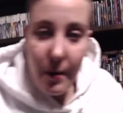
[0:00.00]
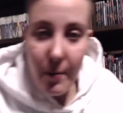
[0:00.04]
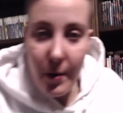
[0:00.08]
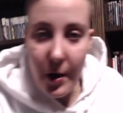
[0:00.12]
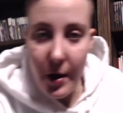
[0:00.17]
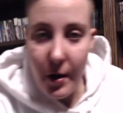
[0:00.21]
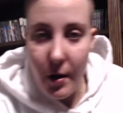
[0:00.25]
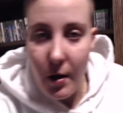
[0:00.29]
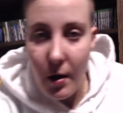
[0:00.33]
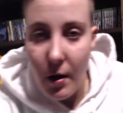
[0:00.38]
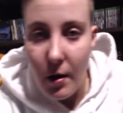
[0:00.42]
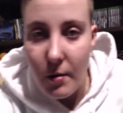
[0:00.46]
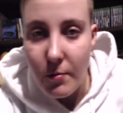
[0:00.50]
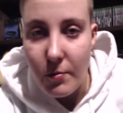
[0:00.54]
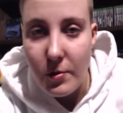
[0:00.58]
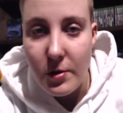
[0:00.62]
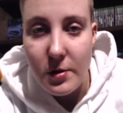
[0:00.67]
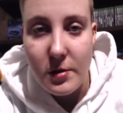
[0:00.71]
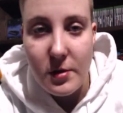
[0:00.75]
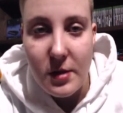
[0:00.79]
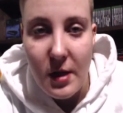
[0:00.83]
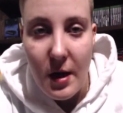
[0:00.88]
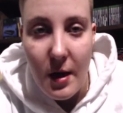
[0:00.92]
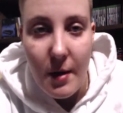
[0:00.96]
I got
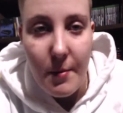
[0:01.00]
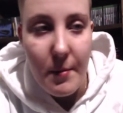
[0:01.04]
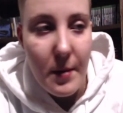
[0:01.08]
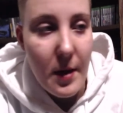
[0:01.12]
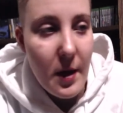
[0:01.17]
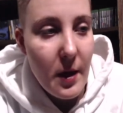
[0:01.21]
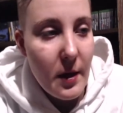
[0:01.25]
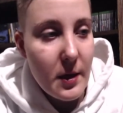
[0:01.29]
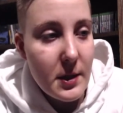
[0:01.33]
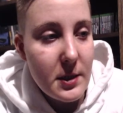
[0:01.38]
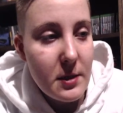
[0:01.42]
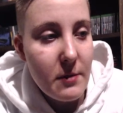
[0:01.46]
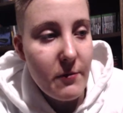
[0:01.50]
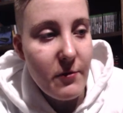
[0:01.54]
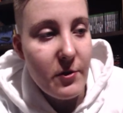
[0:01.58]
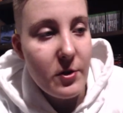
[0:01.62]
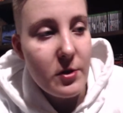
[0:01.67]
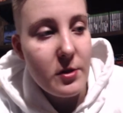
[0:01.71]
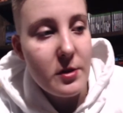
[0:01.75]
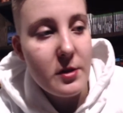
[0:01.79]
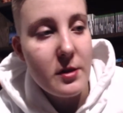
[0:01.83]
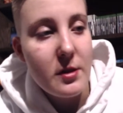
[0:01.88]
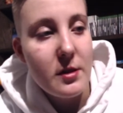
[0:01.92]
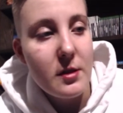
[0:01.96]
was MX
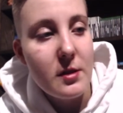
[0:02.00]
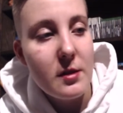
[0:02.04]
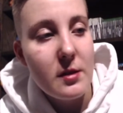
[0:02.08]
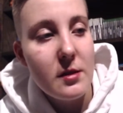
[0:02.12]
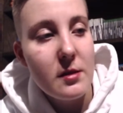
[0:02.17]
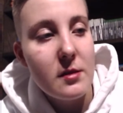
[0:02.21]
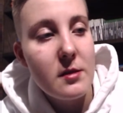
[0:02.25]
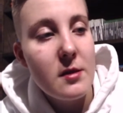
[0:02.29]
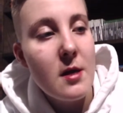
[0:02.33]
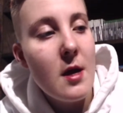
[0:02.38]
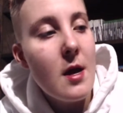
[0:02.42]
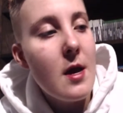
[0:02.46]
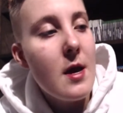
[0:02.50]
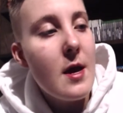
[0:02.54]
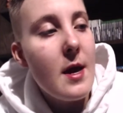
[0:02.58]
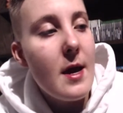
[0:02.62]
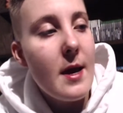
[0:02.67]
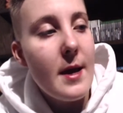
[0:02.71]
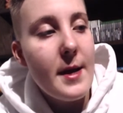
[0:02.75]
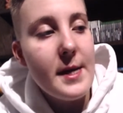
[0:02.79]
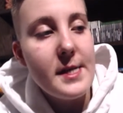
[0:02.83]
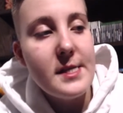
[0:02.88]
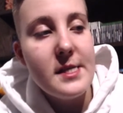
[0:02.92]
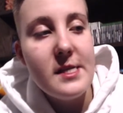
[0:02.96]
versus
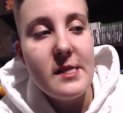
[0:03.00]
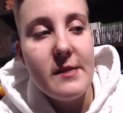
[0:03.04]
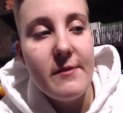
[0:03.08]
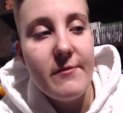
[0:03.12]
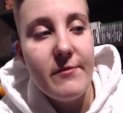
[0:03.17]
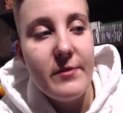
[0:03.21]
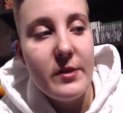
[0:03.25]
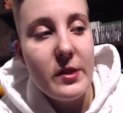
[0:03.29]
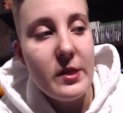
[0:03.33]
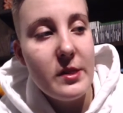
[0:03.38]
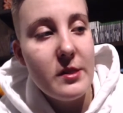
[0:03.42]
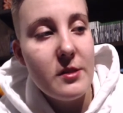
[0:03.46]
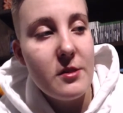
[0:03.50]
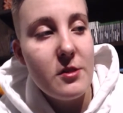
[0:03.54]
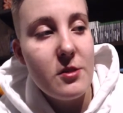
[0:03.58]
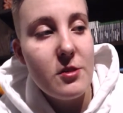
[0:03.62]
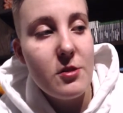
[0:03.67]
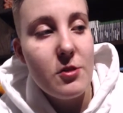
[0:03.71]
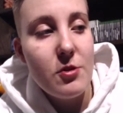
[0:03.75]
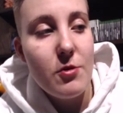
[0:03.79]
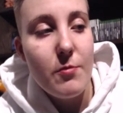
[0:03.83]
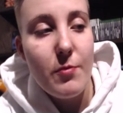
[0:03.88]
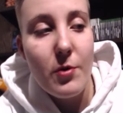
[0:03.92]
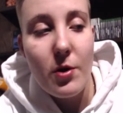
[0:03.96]
ATV
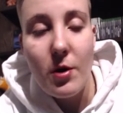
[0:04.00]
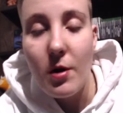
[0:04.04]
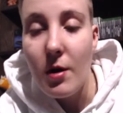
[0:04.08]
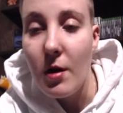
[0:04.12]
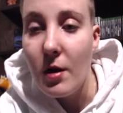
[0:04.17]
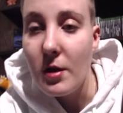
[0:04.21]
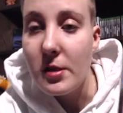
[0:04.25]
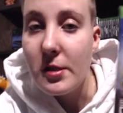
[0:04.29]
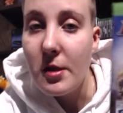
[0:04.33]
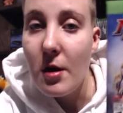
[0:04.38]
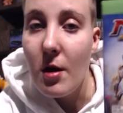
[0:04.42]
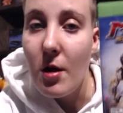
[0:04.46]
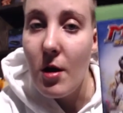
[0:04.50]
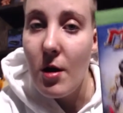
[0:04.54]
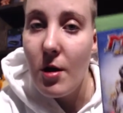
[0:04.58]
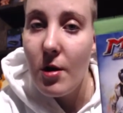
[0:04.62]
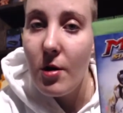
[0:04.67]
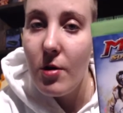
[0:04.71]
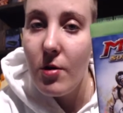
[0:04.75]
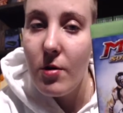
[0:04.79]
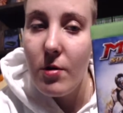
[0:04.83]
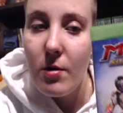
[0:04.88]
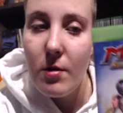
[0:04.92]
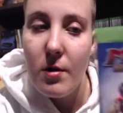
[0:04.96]
Supercross
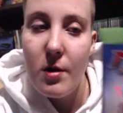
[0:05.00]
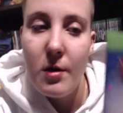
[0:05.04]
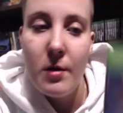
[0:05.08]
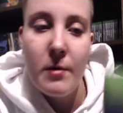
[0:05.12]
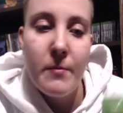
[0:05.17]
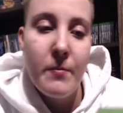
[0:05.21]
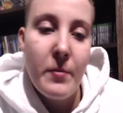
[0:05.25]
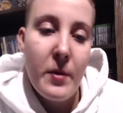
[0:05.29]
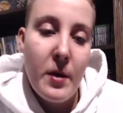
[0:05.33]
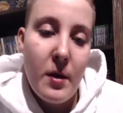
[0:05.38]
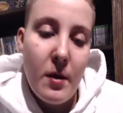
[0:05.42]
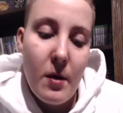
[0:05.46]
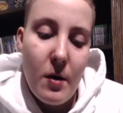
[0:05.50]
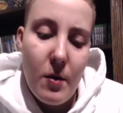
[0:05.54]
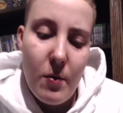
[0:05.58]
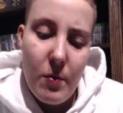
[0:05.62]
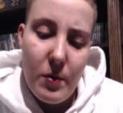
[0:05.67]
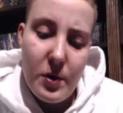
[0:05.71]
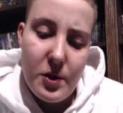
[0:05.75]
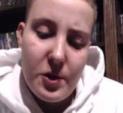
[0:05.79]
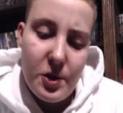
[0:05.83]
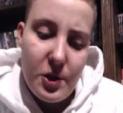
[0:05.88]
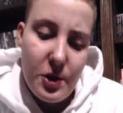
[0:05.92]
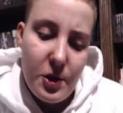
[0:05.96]
Encore,
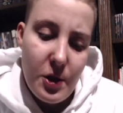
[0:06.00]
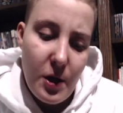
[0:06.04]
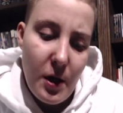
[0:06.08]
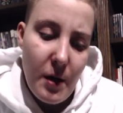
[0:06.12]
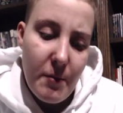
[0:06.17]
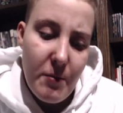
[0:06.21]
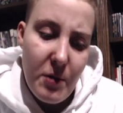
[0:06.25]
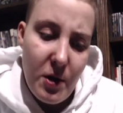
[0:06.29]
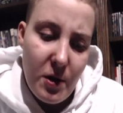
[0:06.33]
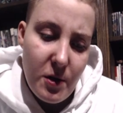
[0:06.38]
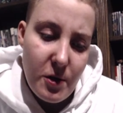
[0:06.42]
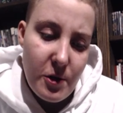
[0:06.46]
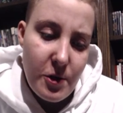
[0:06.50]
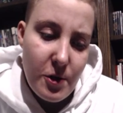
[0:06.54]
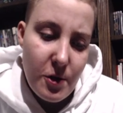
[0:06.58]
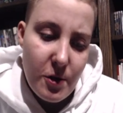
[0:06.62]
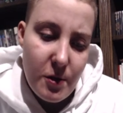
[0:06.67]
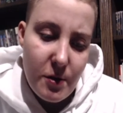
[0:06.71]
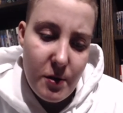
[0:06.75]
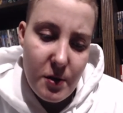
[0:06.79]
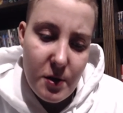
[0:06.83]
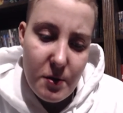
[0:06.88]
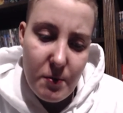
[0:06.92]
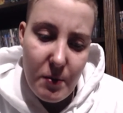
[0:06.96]
which I'm not sure
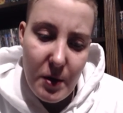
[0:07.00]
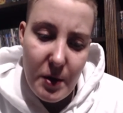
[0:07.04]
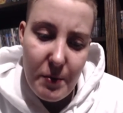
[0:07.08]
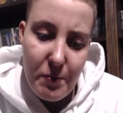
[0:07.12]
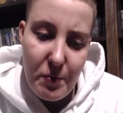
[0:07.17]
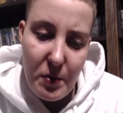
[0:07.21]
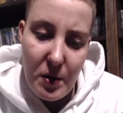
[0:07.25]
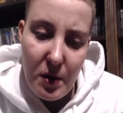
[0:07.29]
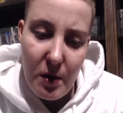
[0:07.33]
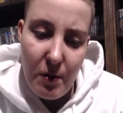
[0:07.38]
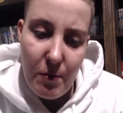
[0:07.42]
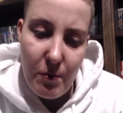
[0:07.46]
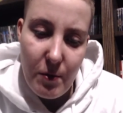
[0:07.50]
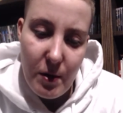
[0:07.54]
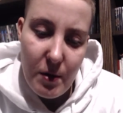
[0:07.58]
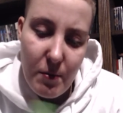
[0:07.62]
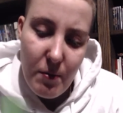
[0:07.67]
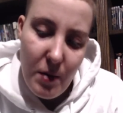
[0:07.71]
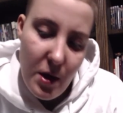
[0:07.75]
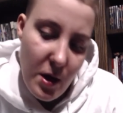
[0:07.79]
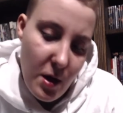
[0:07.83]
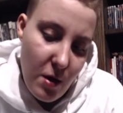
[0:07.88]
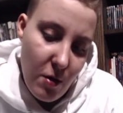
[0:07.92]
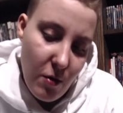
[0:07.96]
this might be a
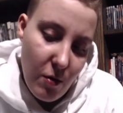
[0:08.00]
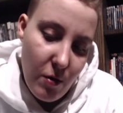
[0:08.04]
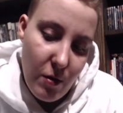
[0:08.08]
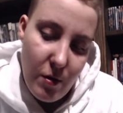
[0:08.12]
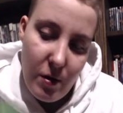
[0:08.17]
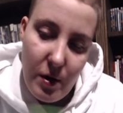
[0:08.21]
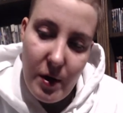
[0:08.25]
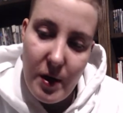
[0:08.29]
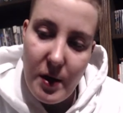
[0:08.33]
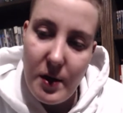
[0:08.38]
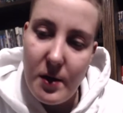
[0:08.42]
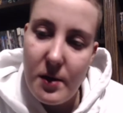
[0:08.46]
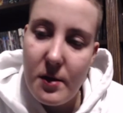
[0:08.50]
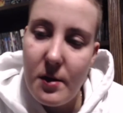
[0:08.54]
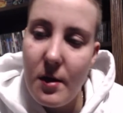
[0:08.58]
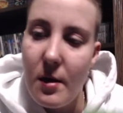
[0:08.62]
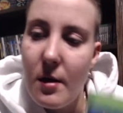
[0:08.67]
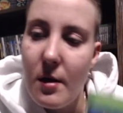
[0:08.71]
remake or a